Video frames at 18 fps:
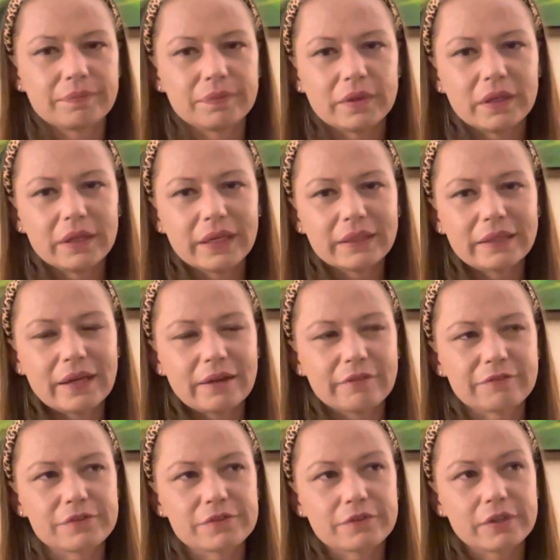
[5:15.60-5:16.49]
it can
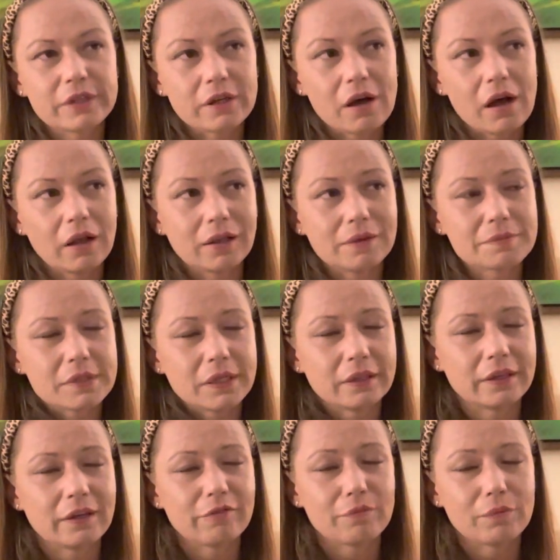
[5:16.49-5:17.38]
have three columns,
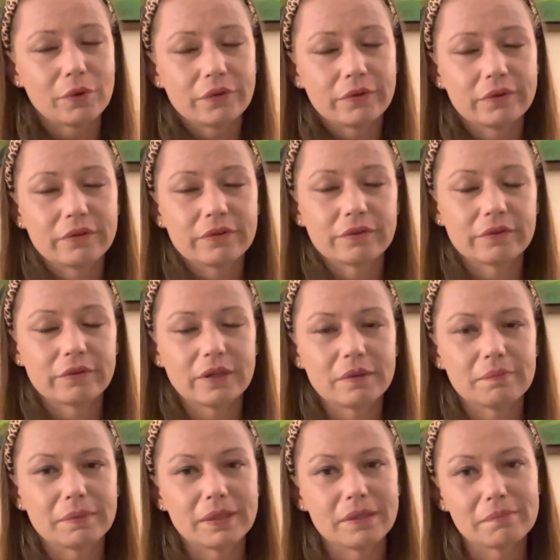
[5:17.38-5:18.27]
can have more than
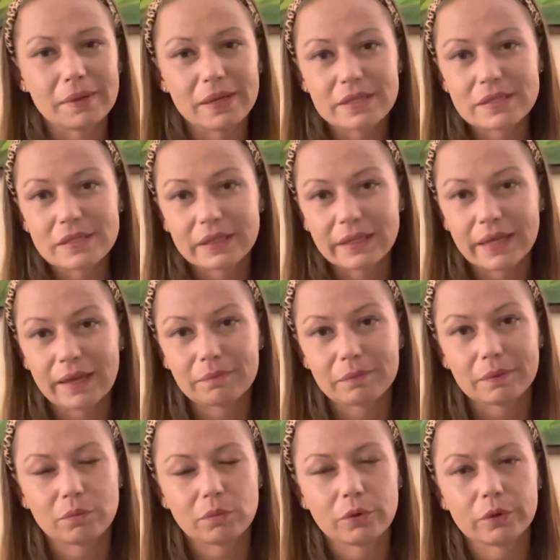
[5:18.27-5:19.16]
three, but the basic
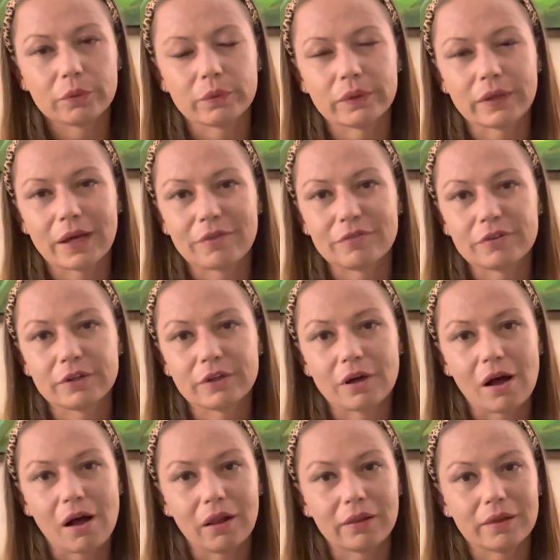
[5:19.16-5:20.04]
Kanban board would have three
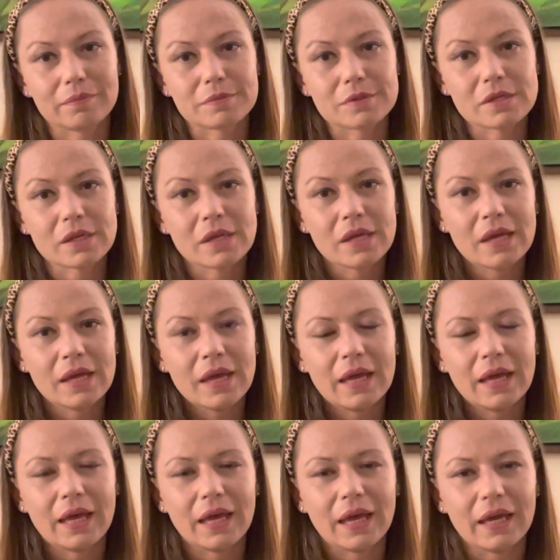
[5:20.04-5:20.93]
columns,
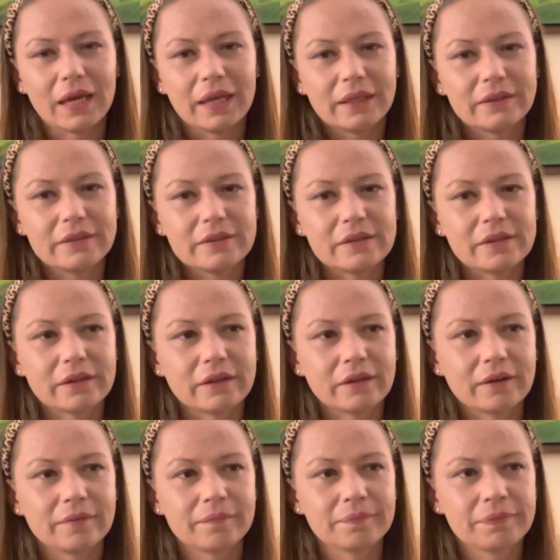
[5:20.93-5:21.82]

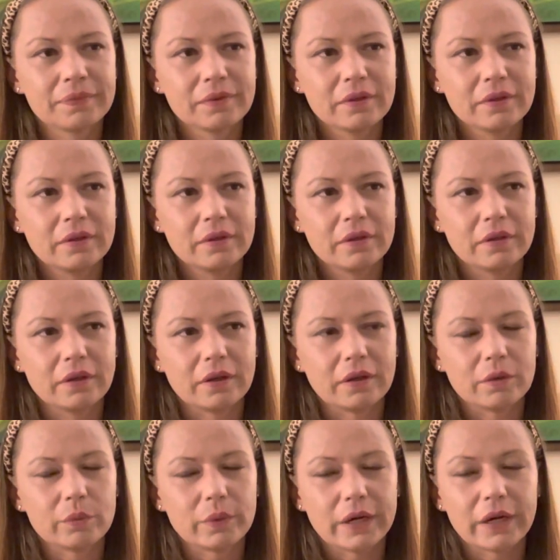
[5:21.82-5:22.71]
and
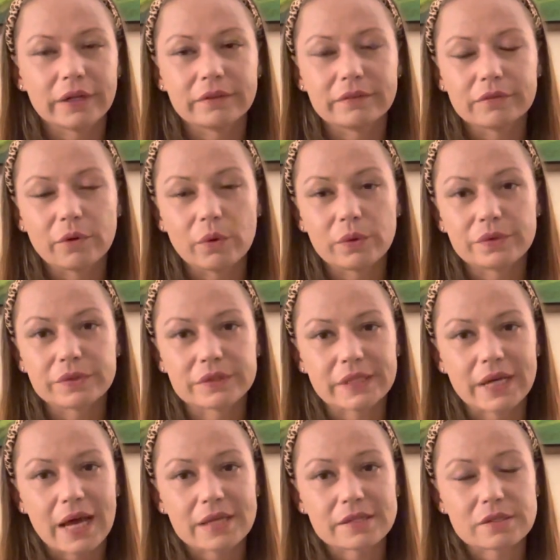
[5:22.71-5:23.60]
where all the
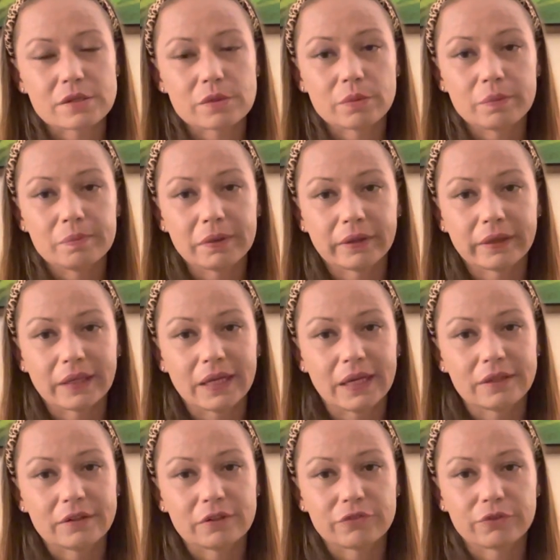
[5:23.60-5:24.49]
tasks will be
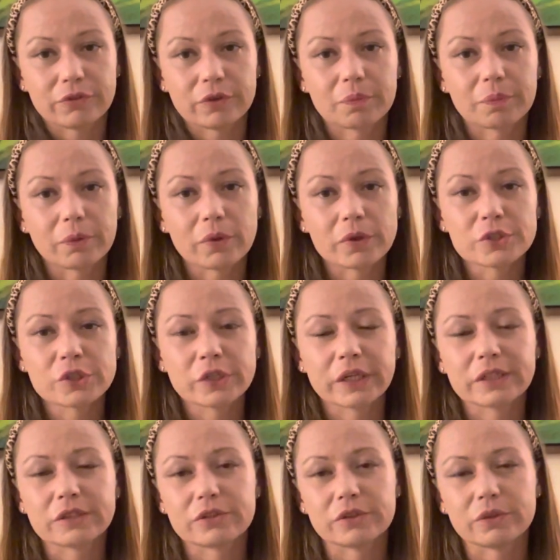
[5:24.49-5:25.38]
located for your
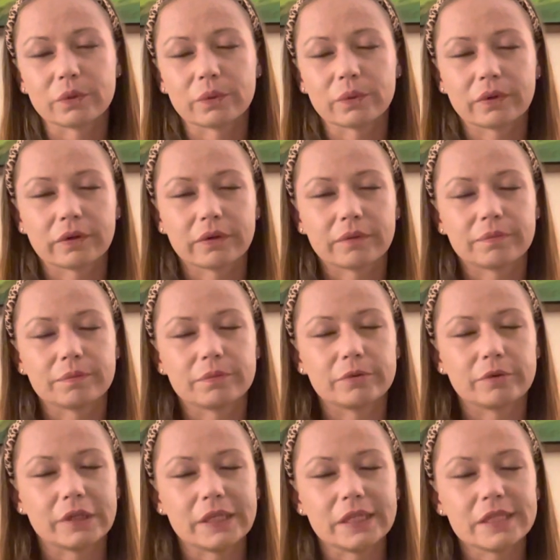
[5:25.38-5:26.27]
project, your
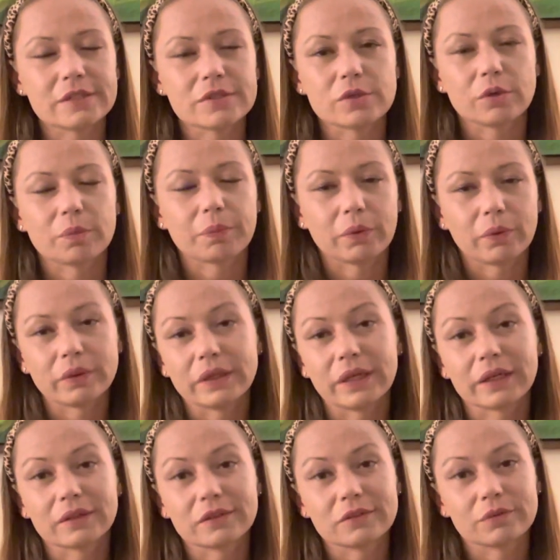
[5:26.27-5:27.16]
release, your
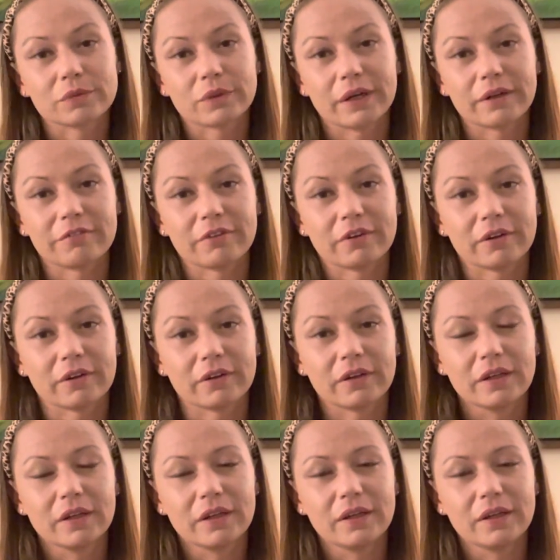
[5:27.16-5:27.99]
product, whatever